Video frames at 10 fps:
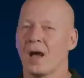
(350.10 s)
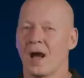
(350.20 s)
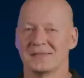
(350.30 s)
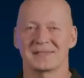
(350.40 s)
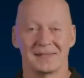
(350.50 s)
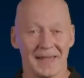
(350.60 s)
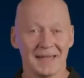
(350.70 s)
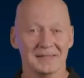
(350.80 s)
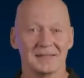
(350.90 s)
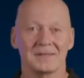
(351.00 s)
On
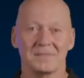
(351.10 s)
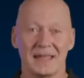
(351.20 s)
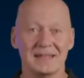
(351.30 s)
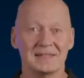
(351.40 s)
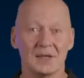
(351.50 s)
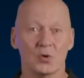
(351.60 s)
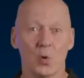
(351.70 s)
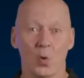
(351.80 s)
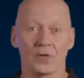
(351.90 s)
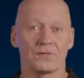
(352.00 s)
select Intel
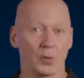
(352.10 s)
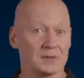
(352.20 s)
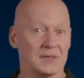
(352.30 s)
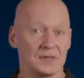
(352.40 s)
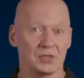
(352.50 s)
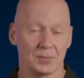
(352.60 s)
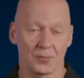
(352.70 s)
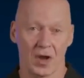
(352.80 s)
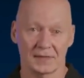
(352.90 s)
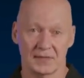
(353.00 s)
Core 14th Gen
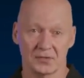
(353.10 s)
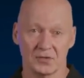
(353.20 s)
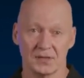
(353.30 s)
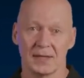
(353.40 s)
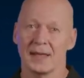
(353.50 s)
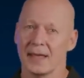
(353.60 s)
processors,